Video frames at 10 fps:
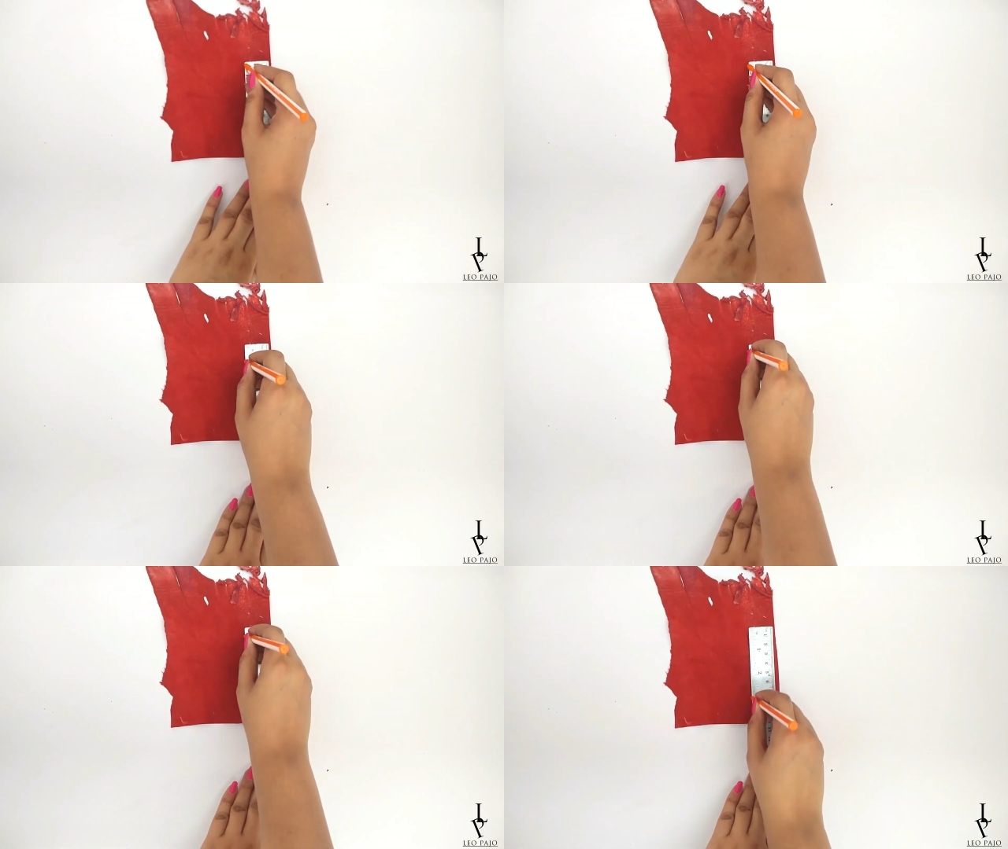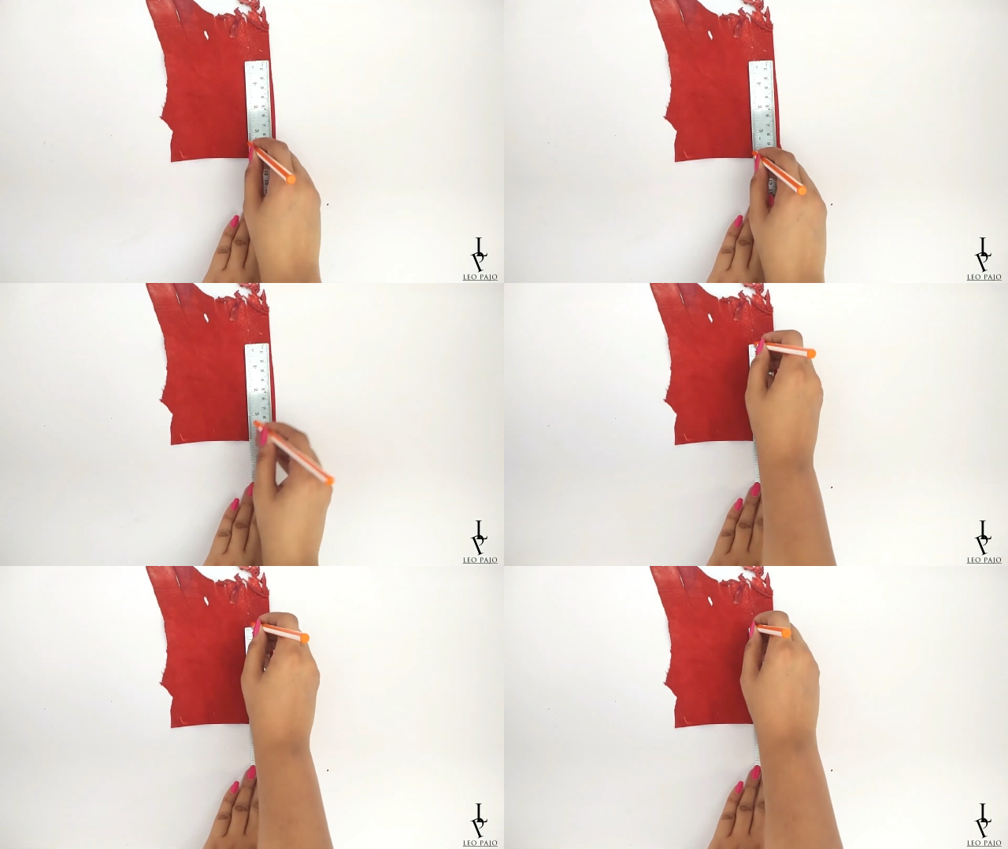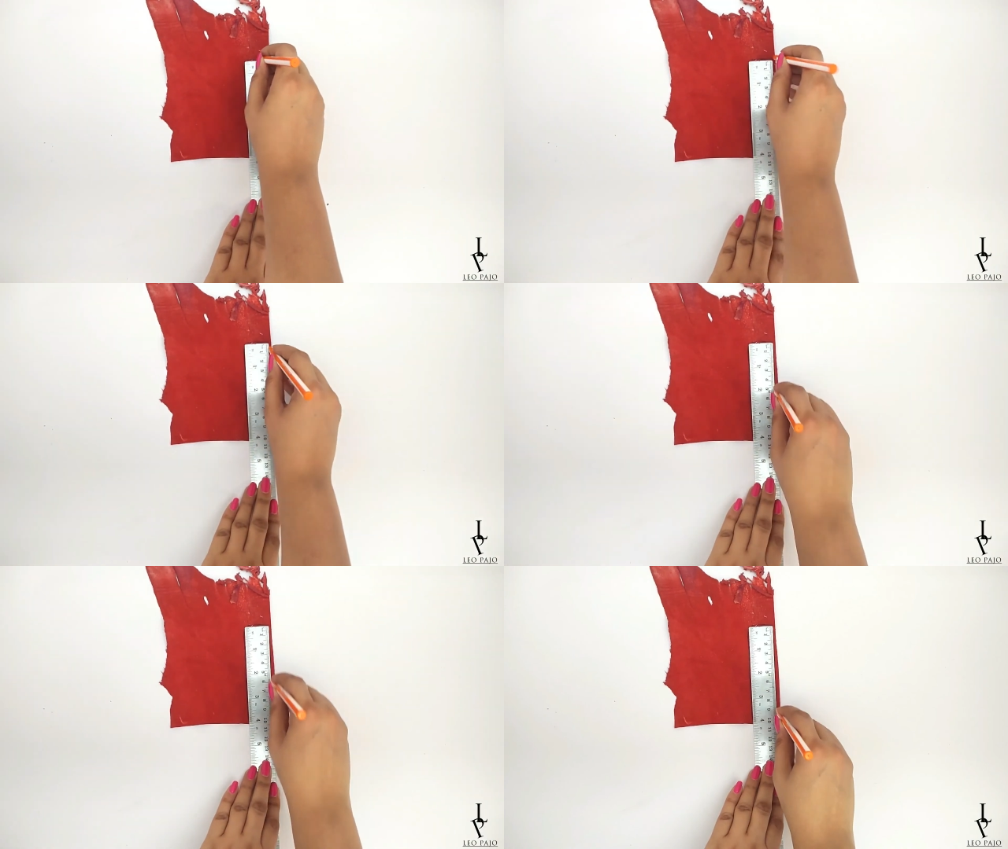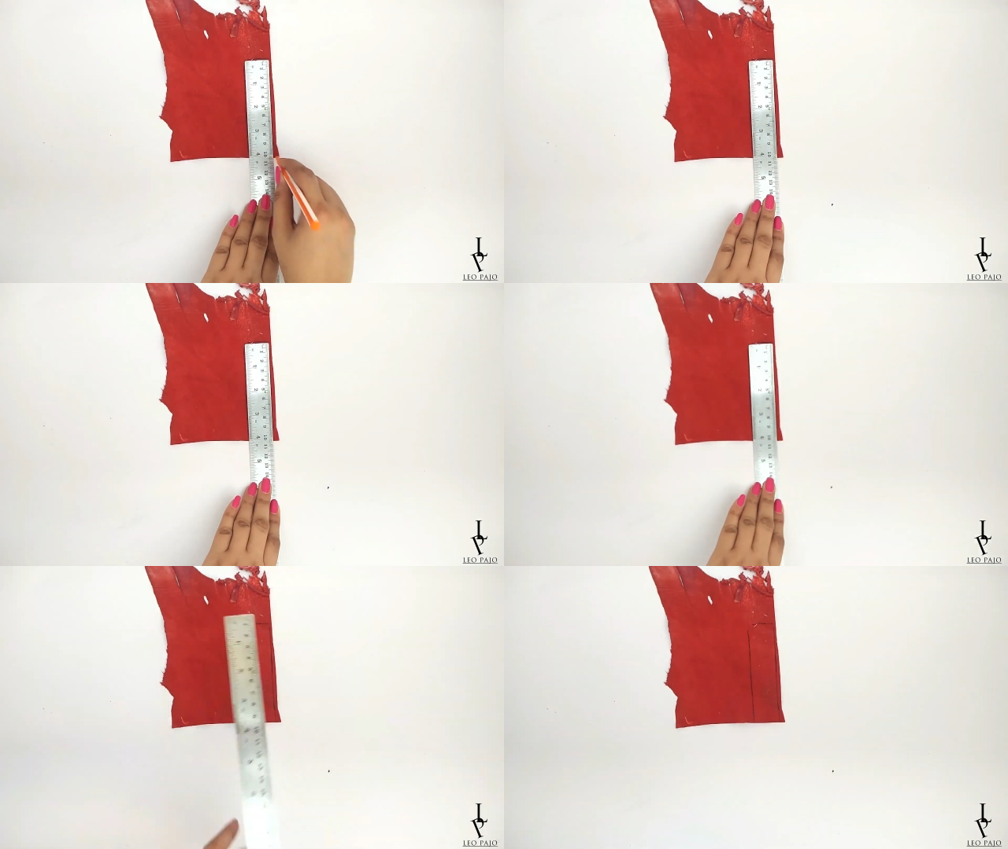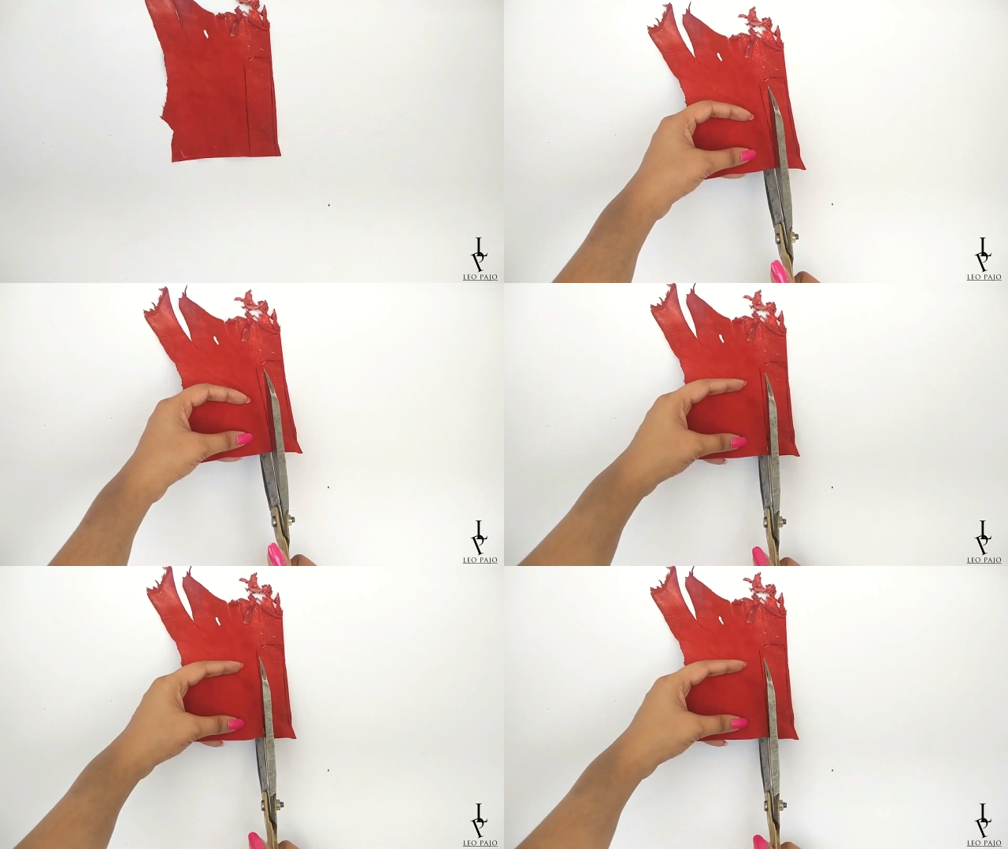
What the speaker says: (no speaker visible)